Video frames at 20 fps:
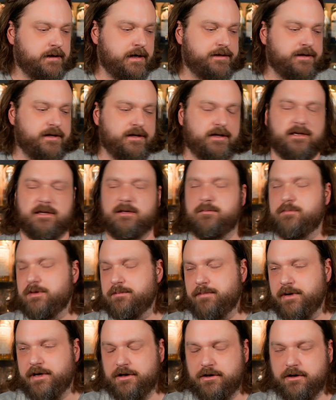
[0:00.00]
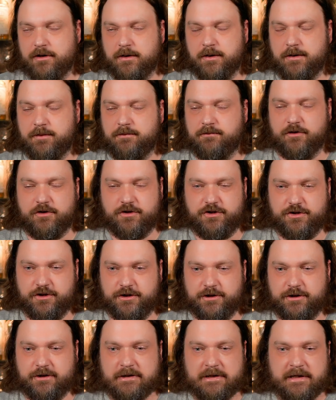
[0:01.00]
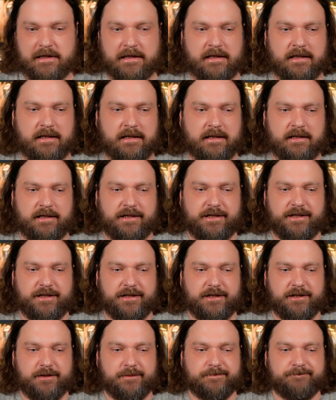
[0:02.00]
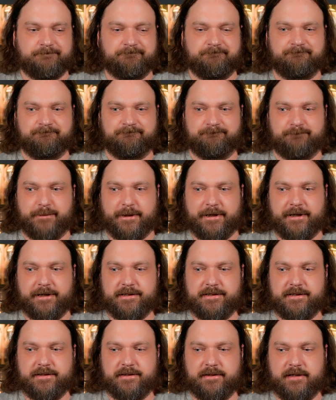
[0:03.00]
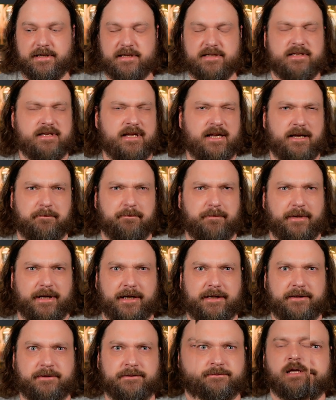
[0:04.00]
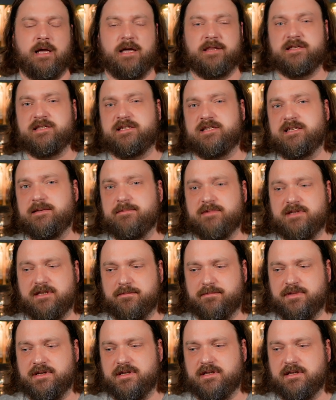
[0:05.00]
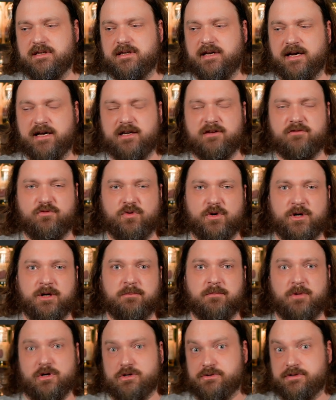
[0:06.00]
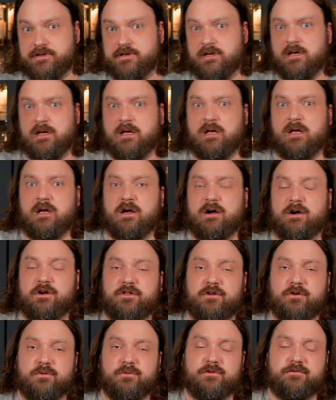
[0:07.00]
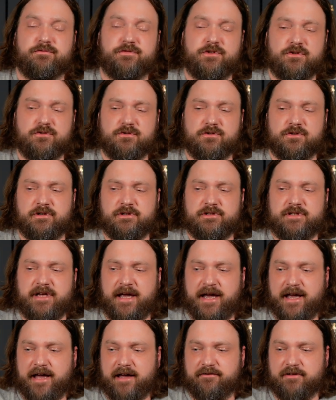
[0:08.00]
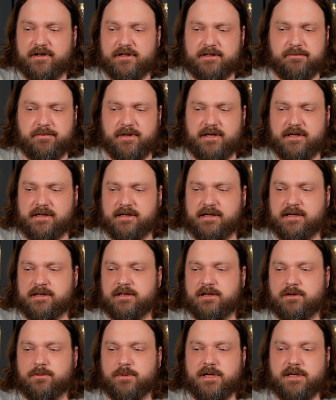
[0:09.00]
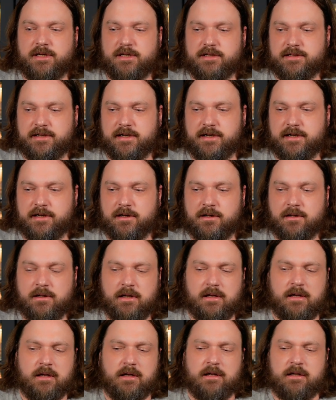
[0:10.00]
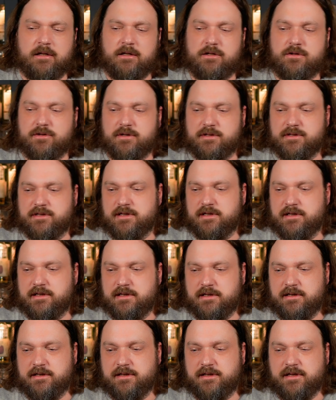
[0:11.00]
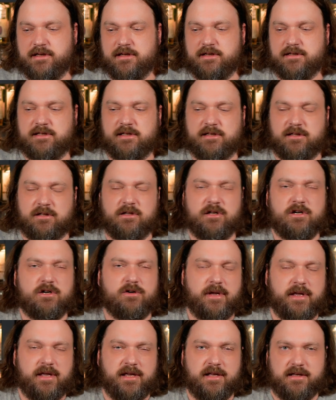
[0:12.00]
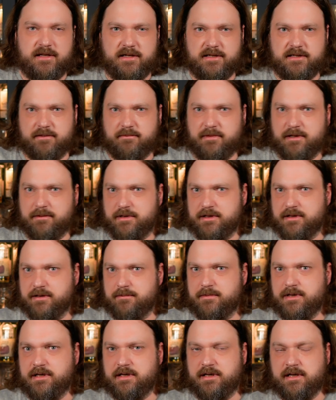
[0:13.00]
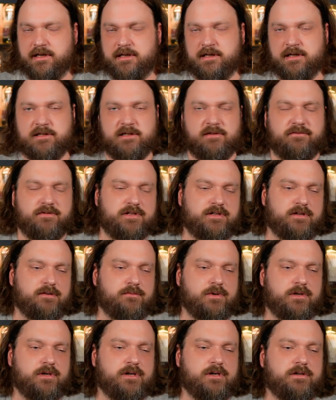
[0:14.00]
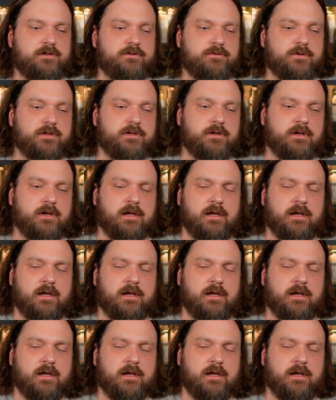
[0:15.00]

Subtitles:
think it can be better for sure. But it's not bad. And this seems to be kind of where most other reviewers have it, depending on their rating scale. You can see things in the low 80s and maybe the mid 80s if it's a 100